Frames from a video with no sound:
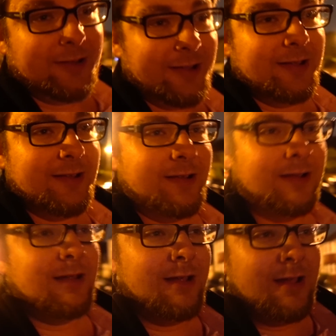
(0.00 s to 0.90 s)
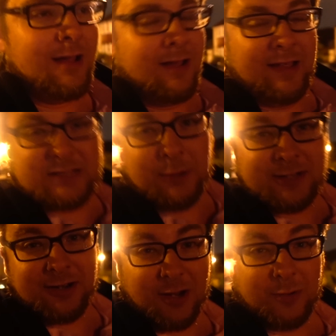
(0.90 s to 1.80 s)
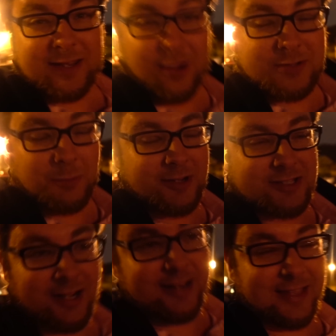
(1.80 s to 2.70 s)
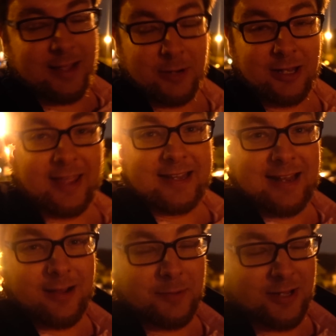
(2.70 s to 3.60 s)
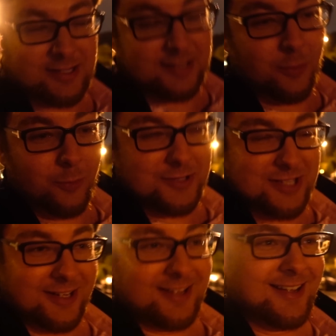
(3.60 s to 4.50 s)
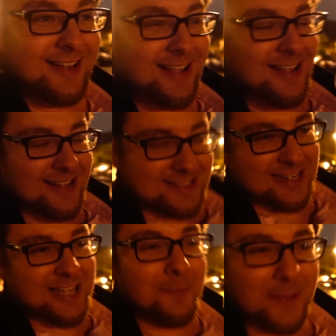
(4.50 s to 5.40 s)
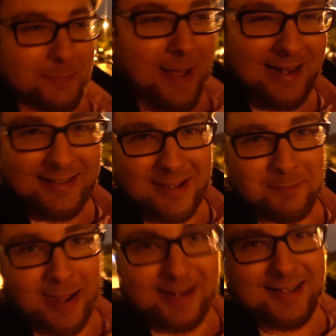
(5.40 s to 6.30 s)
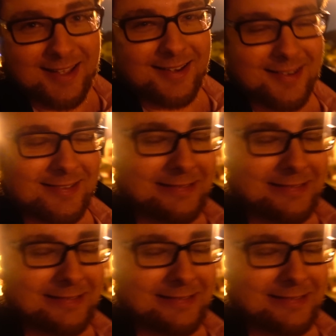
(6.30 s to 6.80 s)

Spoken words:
and that's why I try to only go to ones that I think I'm going to like now, because I don't want to say something bad and get banned again.